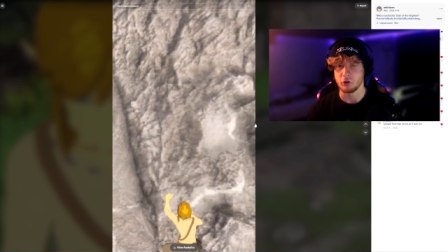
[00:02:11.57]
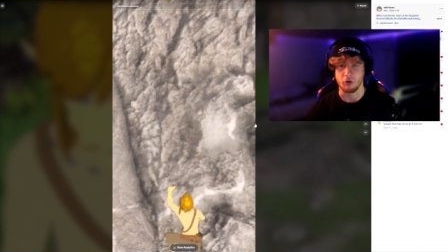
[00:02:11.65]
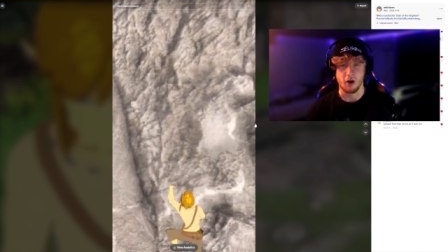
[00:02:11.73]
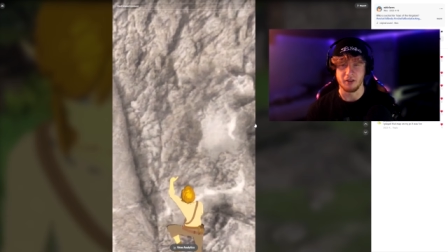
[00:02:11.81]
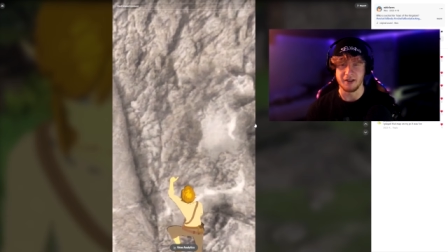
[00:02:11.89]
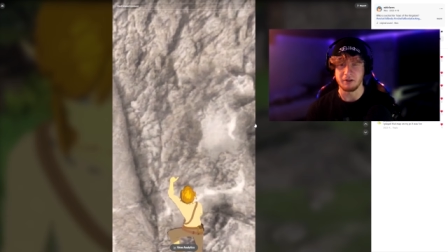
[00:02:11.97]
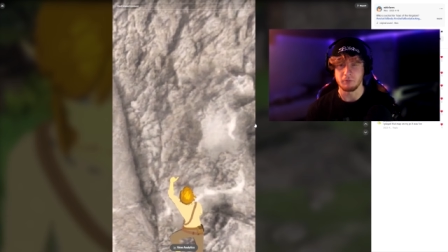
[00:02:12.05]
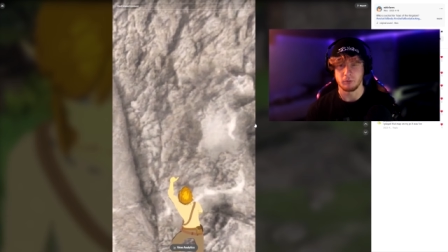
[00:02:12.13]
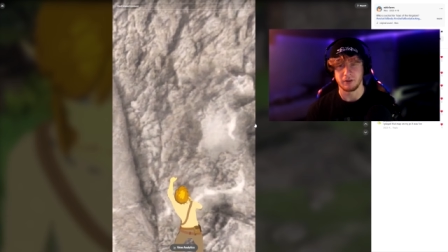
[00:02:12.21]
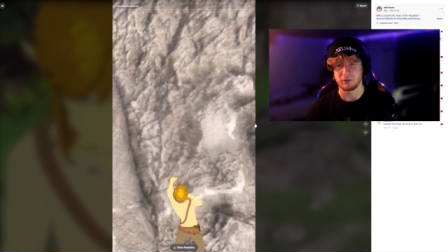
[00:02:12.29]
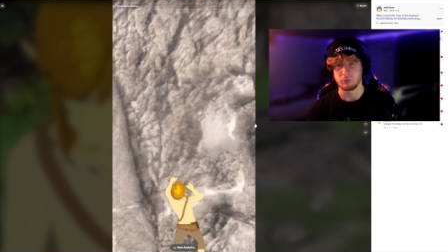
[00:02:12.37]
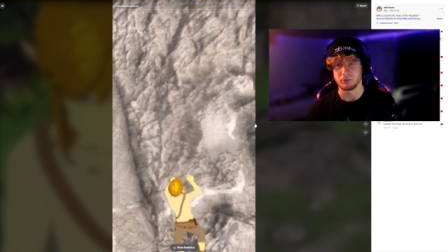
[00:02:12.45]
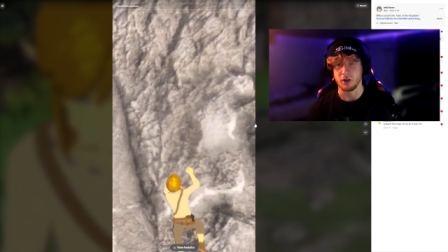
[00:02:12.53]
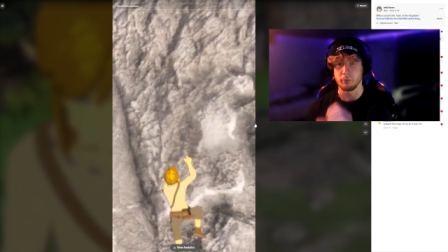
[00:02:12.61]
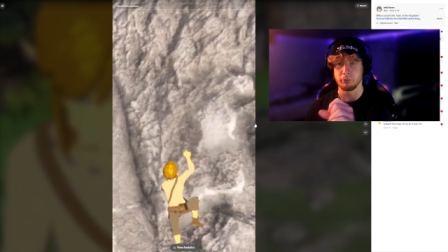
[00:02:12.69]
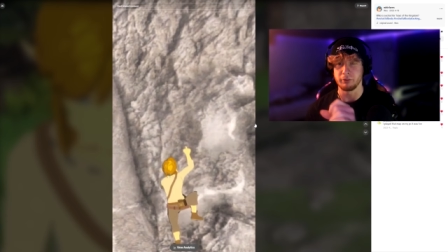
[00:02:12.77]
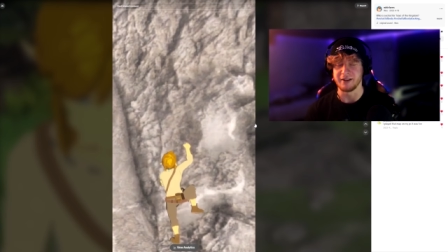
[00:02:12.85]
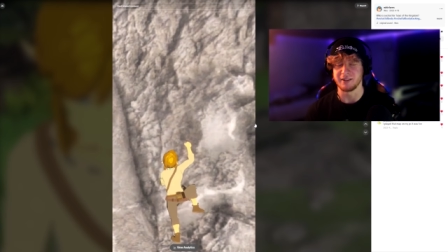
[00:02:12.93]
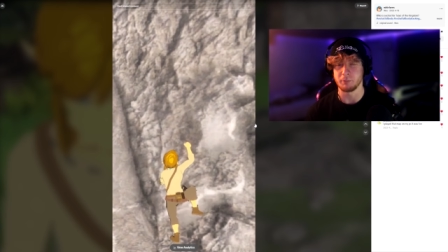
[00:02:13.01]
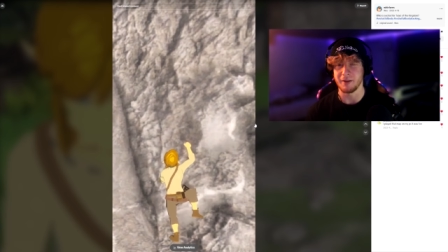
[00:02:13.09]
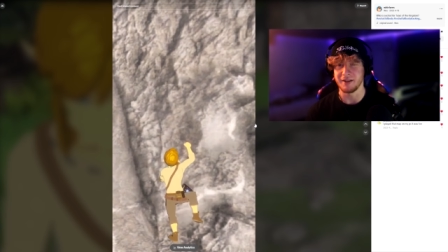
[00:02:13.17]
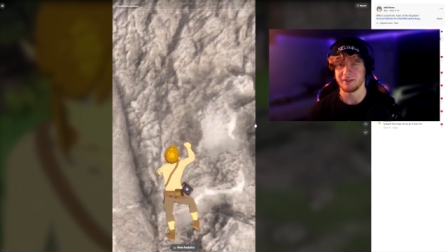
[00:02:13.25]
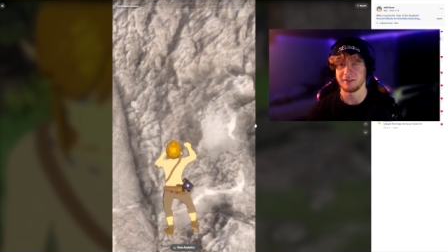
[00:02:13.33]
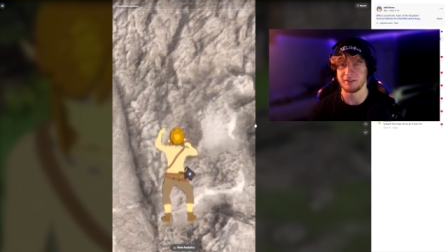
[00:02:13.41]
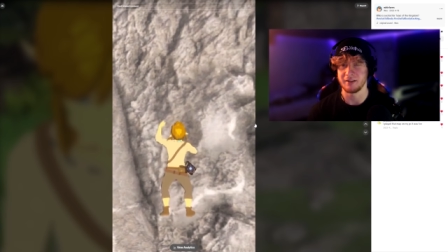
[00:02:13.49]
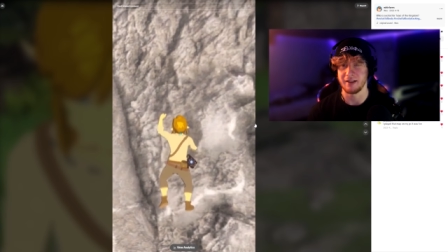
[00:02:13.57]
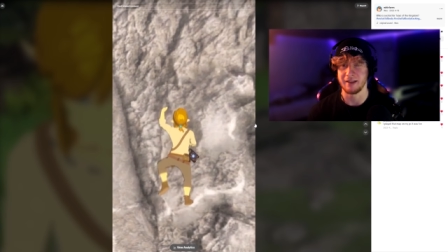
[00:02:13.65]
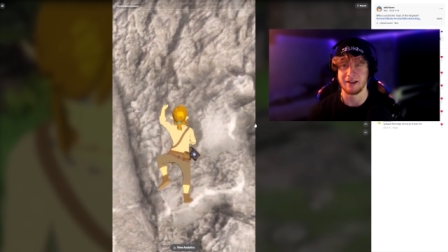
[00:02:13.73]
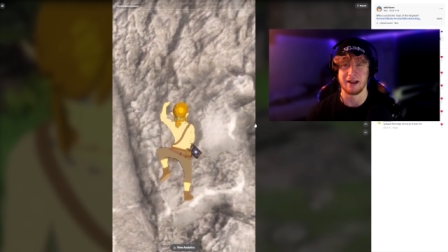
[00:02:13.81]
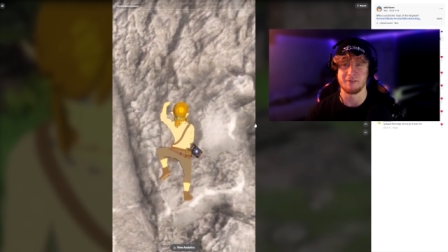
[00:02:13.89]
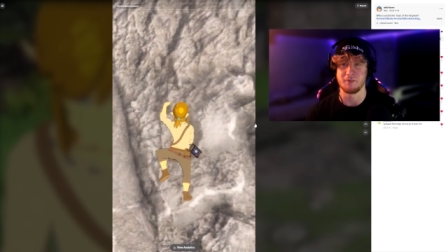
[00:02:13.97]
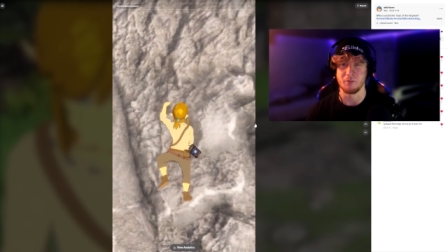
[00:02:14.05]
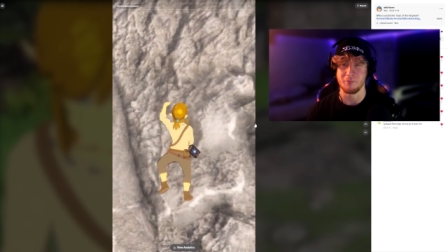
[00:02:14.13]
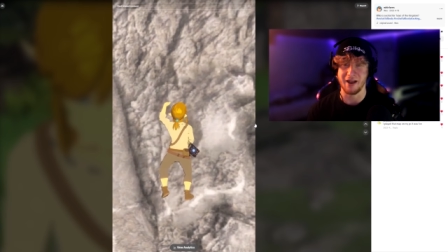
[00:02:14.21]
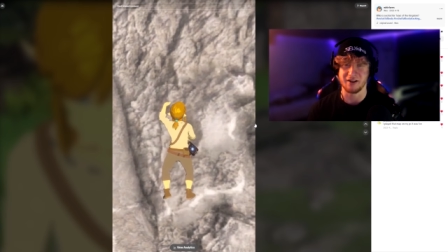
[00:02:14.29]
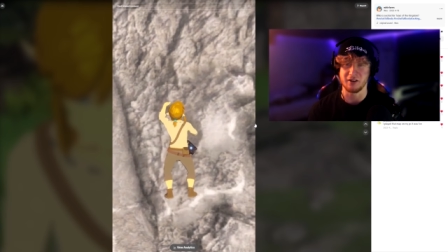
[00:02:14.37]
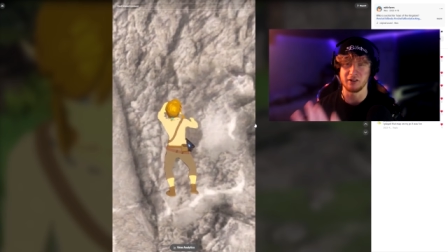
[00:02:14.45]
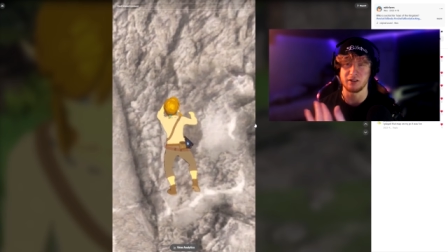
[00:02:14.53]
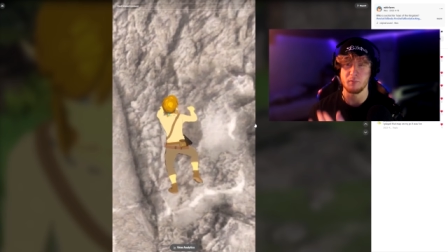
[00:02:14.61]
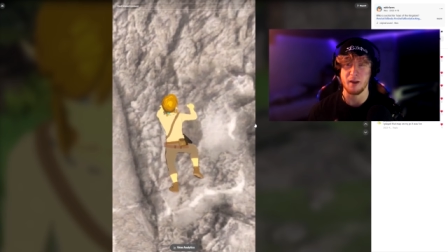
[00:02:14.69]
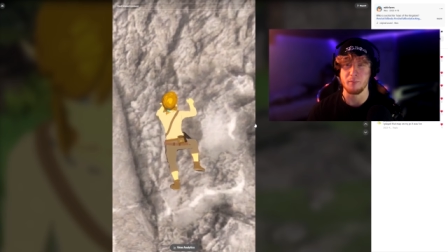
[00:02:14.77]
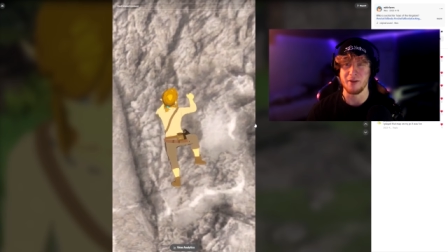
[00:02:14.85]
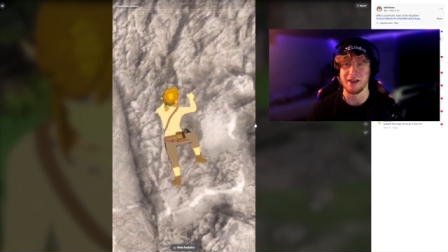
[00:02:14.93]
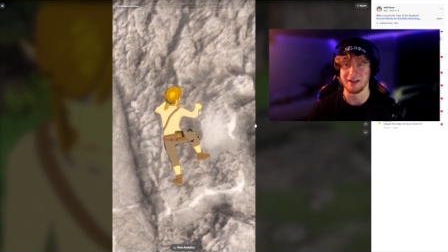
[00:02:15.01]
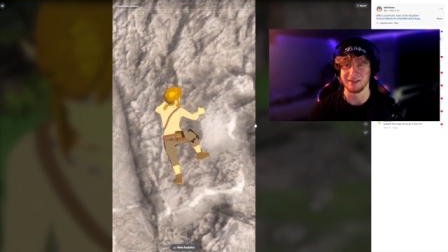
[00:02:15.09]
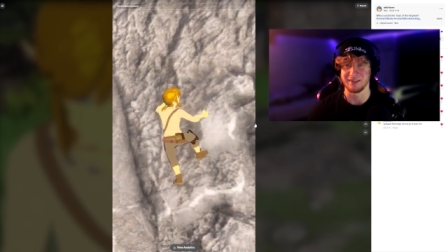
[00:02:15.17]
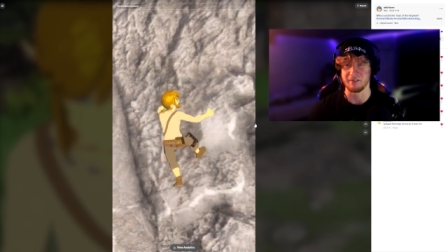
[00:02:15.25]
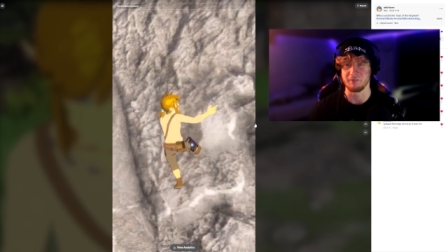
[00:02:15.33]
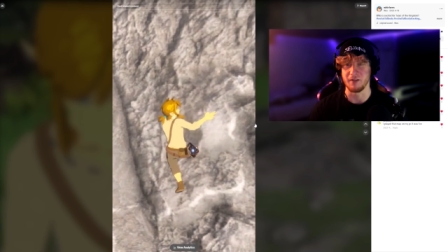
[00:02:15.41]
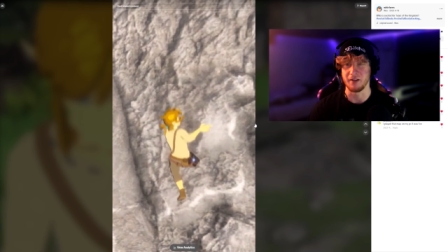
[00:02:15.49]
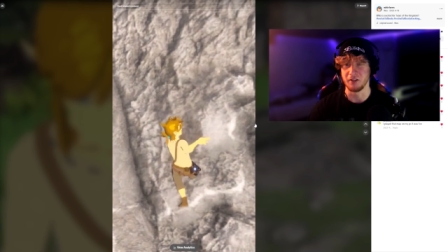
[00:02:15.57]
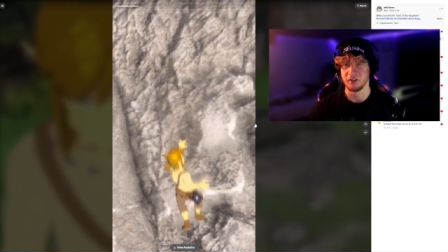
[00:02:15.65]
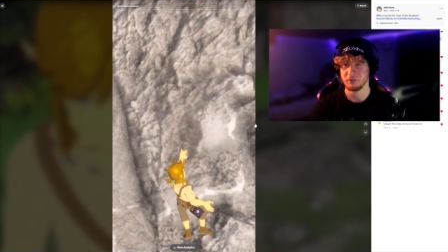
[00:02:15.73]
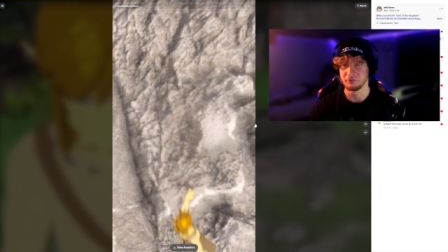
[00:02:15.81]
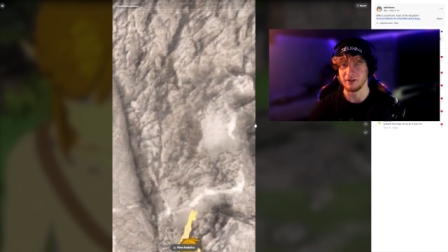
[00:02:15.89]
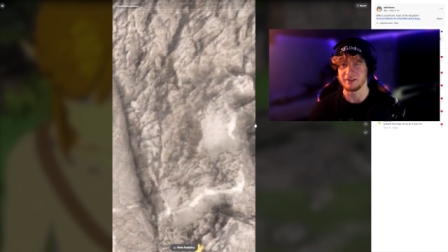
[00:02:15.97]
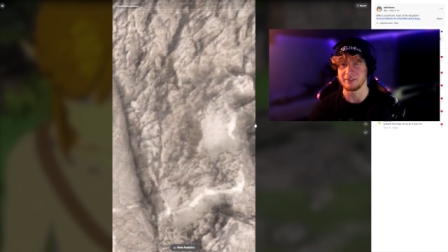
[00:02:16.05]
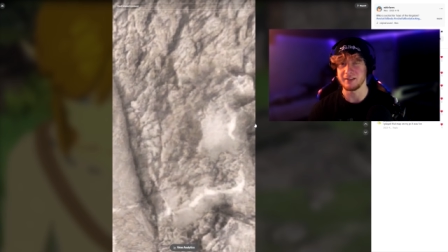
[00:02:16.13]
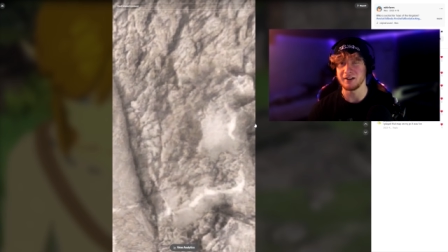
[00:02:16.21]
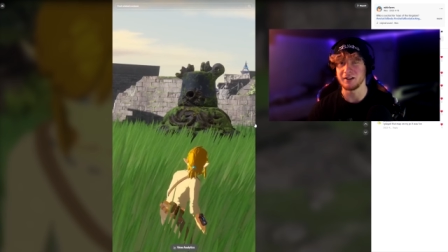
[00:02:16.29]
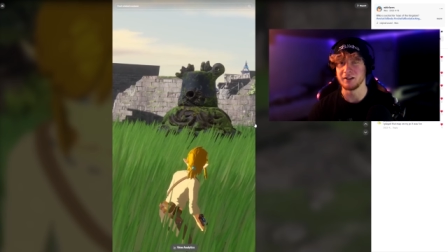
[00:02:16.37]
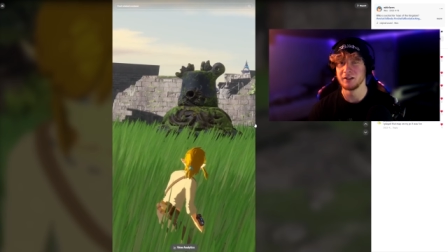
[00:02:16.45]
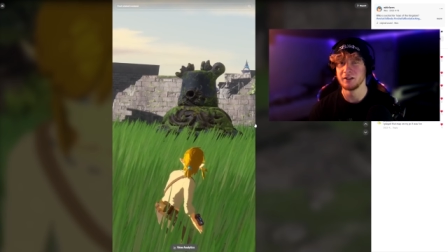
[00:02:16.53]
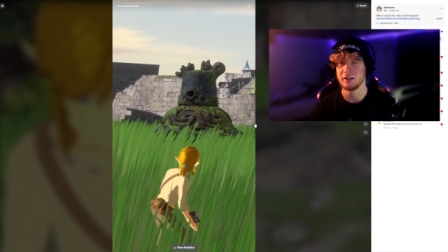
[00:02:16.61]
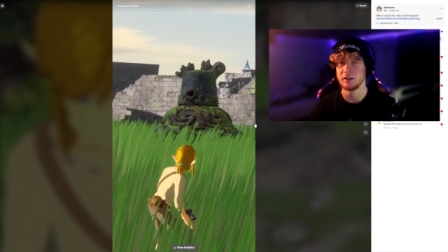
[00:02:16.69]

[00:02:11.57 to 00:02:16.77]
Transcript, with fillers: Crawling, this was all play space, and I fell back onto my bed as I fell right there.